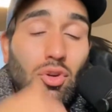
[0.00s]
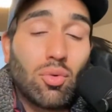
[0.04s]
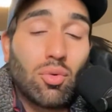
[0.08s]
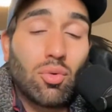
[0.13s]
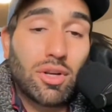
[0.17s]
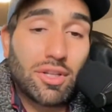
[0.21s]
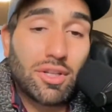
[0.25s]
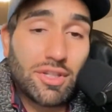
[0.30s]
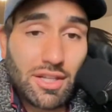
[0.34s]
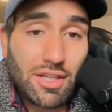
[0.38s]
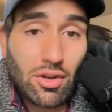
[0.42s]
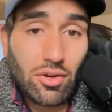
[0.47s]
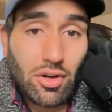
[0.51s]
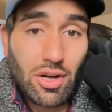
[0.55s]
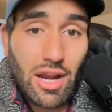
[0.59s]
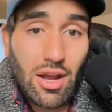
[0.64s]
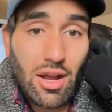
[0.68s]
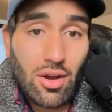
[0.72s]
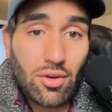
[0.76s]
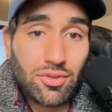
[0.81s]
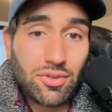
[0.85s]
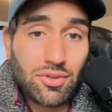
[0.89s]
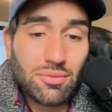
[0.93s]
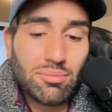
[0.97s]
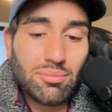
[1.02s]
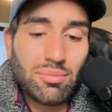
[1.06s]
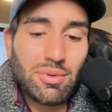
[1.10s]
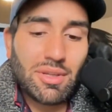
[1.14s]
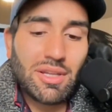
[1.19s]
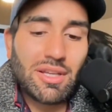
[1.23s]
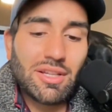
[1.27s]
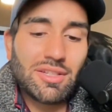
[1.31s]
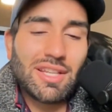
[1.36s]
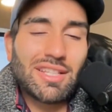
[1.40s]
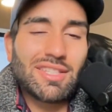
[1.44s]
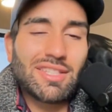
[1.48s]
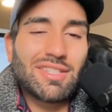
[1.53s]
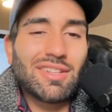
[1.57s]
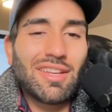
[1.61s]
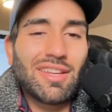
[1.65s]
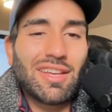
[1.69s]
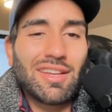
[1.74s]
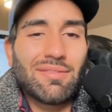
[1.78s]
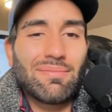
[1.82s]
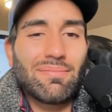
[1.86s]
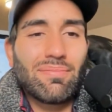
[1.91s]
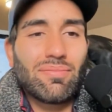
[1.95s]
Do you want to sell your house?" Because that's
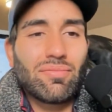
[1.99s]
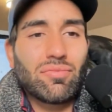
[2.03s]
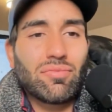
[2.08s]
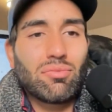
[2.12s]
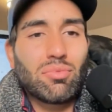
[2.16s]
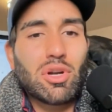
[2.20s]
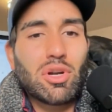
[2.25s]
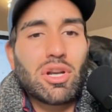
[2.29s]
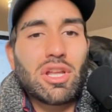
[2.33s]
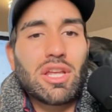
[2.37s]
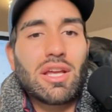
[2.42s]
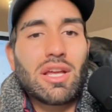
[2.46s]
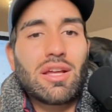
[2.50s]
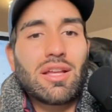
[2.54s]
like pretty